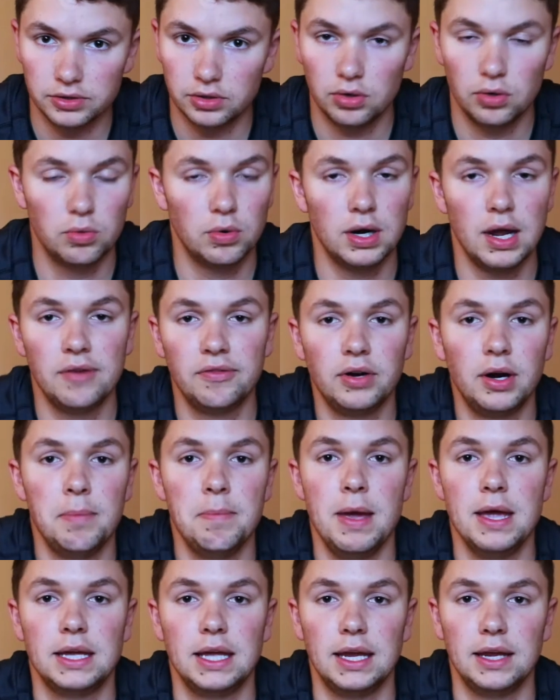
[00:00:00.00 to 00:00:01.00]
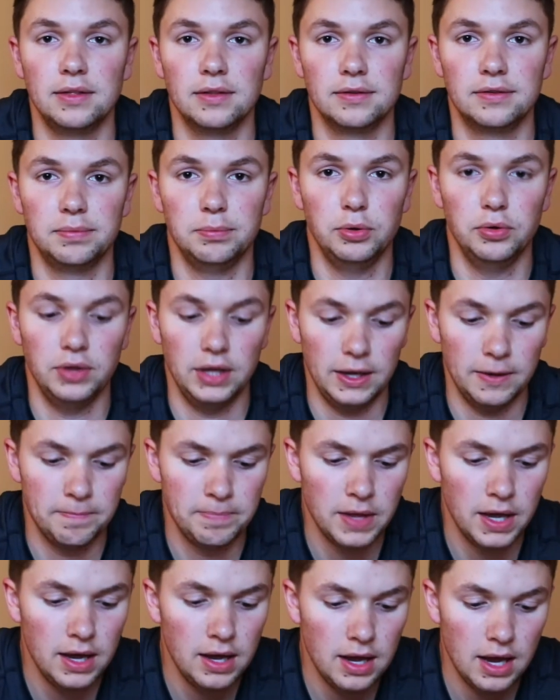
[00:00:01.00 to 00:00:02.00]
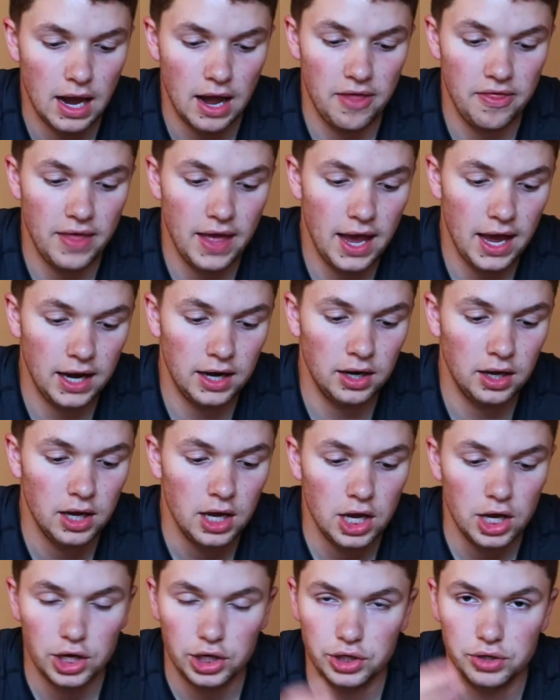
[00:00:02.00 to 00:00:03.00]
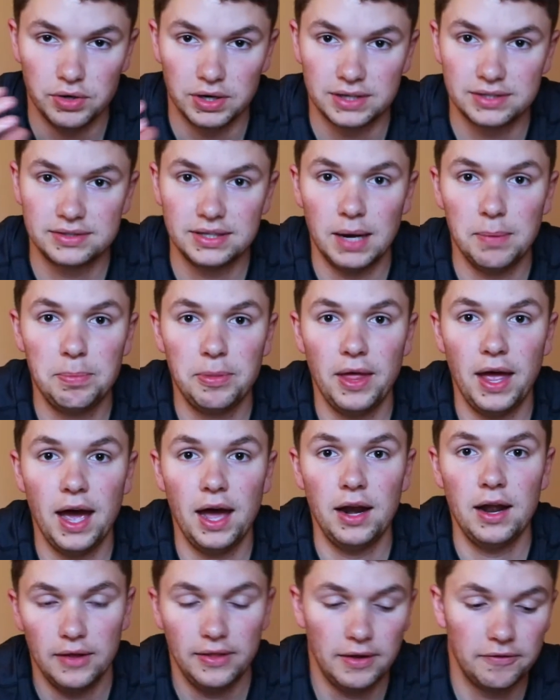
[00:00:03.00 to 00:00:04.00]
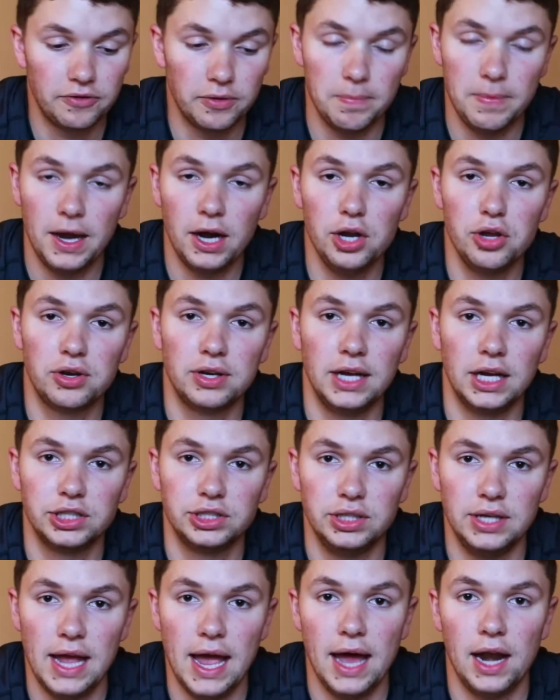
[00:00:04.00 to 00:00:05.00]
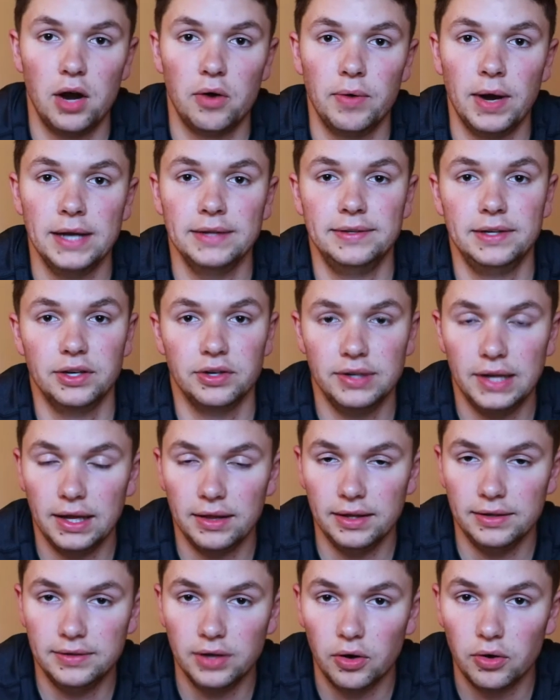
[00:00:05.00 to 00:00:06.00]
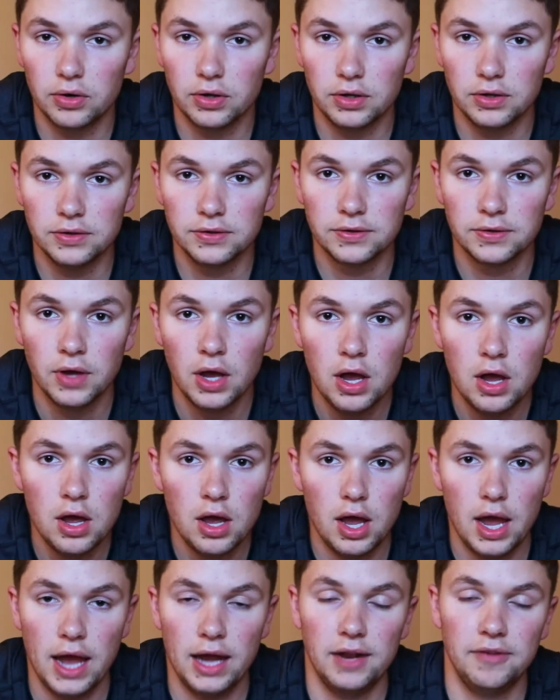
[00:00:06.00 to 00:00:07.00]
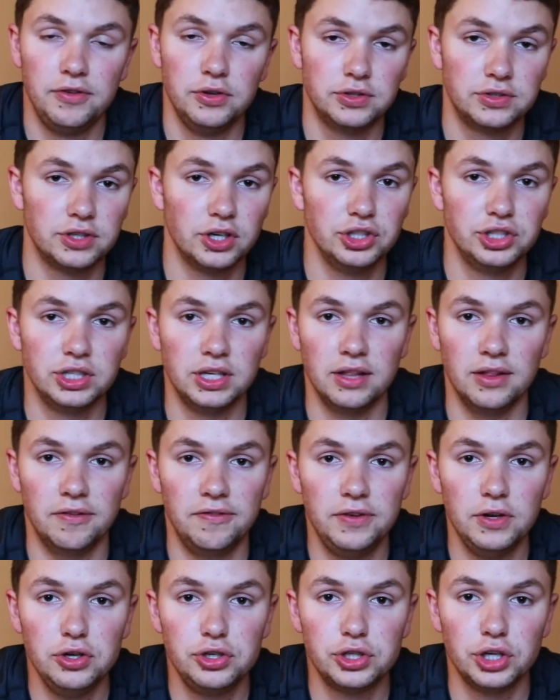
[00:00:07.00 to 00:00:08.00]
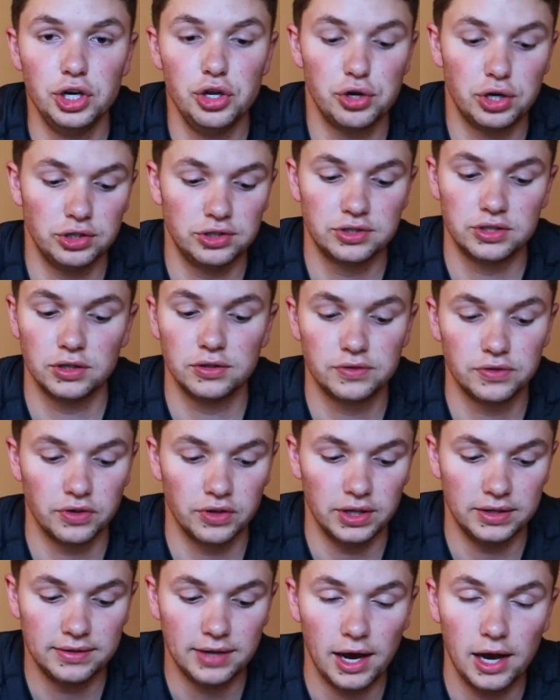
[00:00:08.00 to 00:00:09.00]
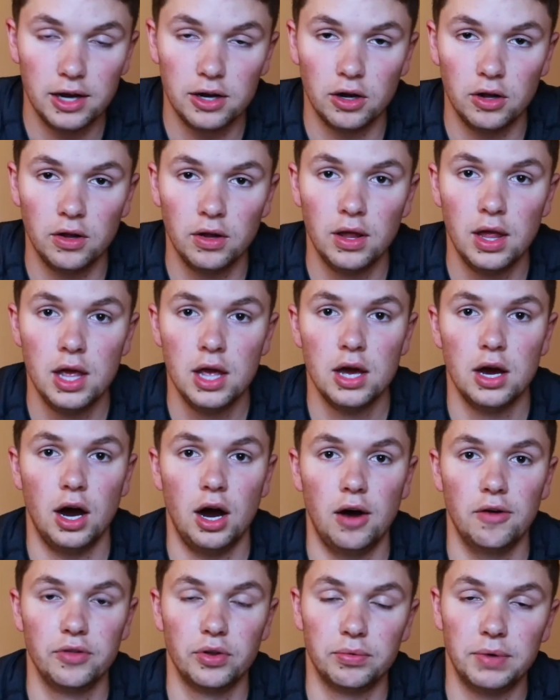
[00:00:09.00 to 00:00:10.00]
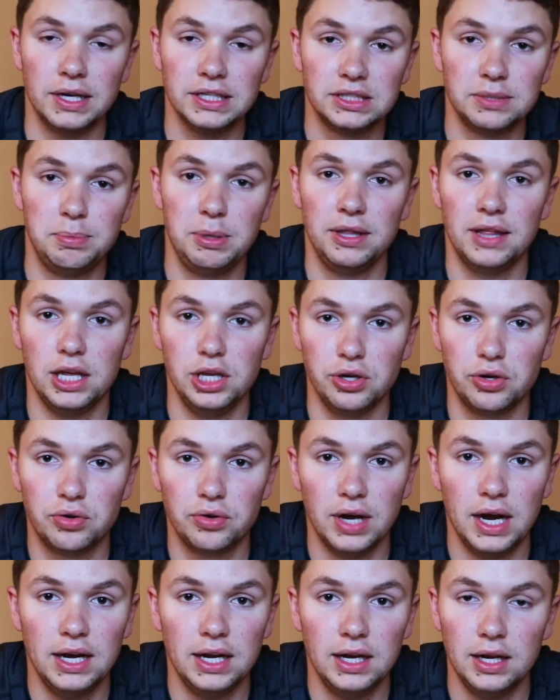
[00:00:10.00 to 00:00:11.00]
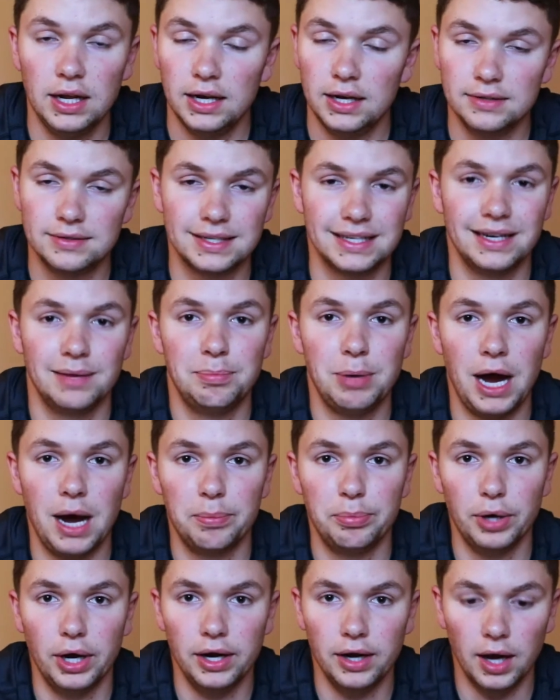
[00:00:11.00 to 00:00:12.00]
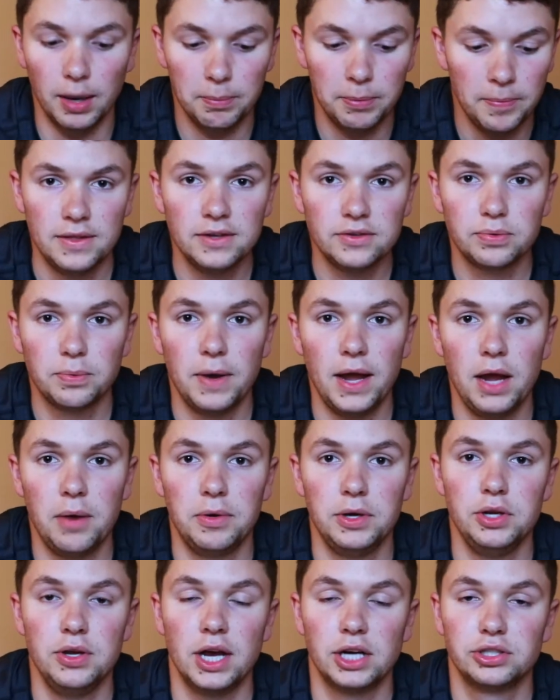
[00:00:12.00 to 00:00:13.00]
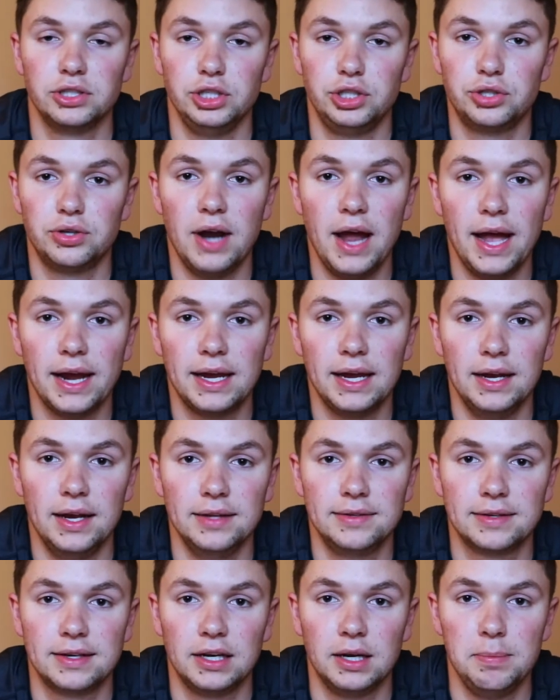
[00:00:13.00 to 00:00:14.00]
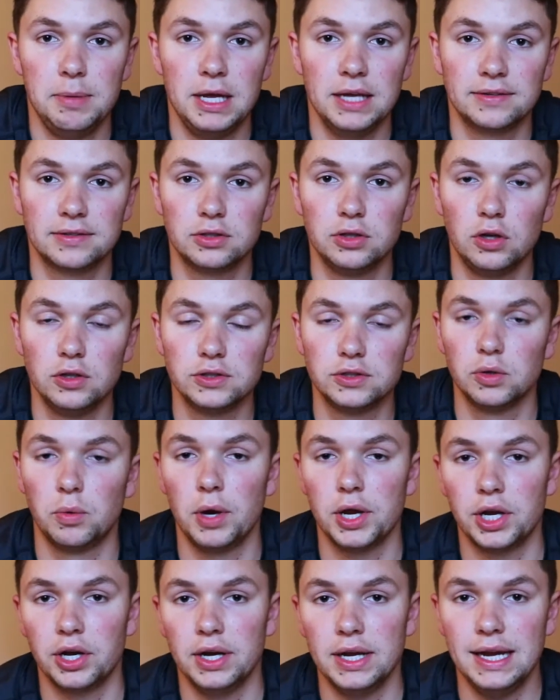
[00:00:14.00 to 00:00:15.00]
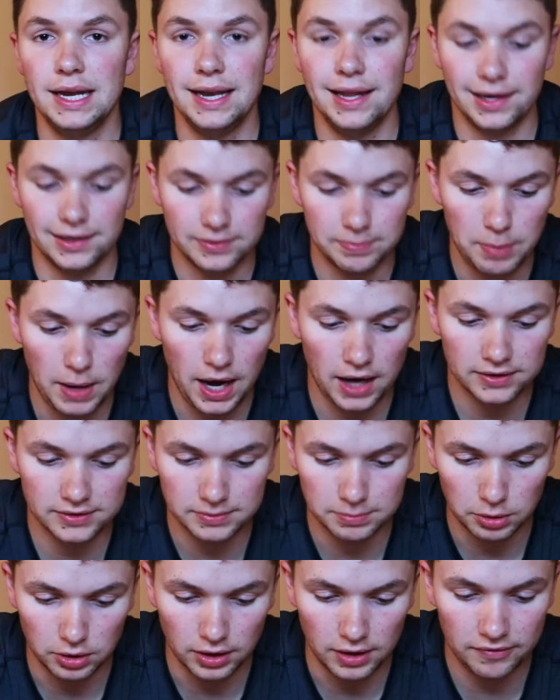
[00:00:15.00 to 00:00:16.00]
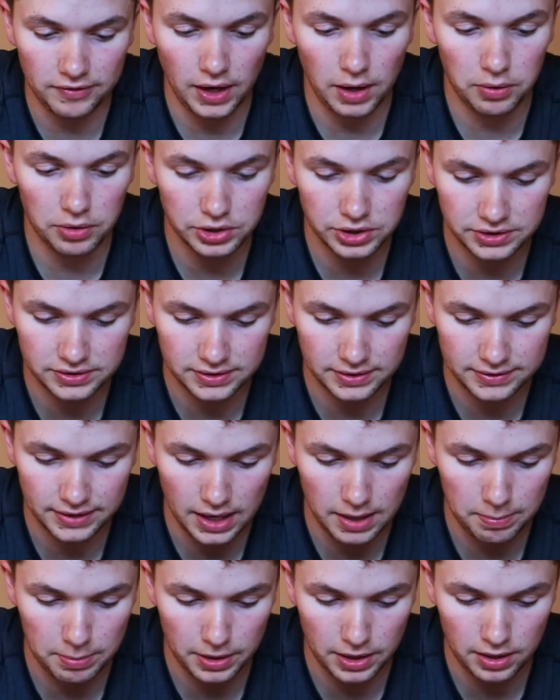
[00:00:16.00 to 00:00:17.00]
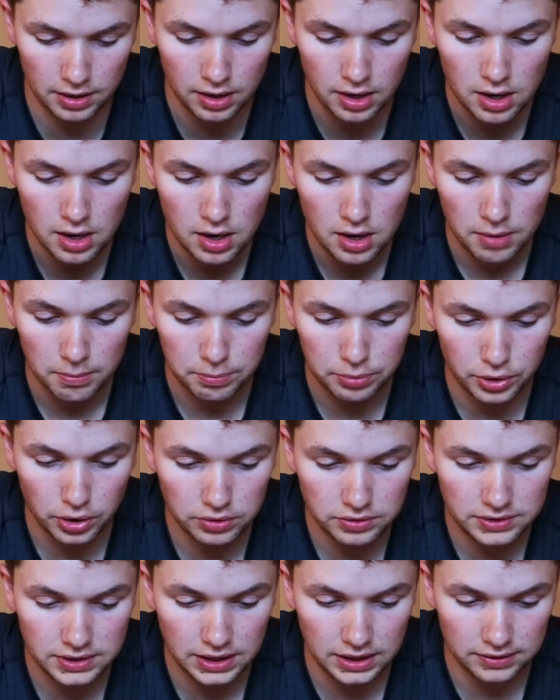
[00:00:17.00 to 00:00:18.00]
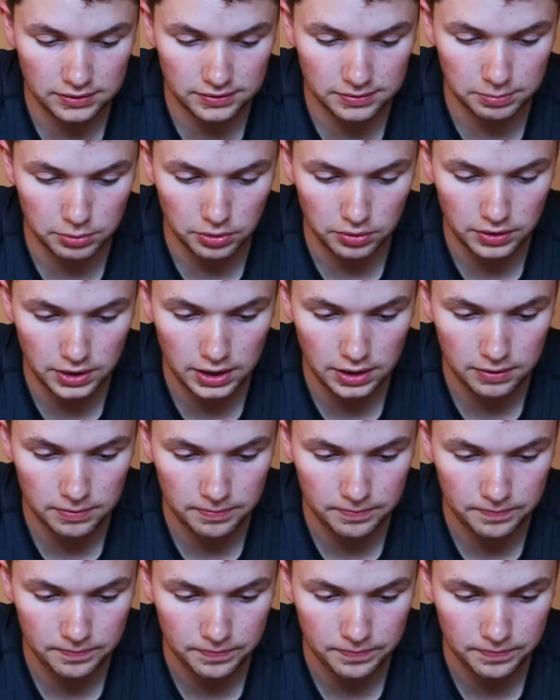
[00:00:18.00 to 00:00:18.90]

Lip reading: or whatever I'm making in the smoothie. And then you accept that, and then from there you can actually add it right to your daily totals. And if you search it in the future, you can search for the title of the recipe that you created, and it's going to pop right up. This way, when you actually track it, it's going to be as close to what you're eating as possible. If I were just to type in protein smoothie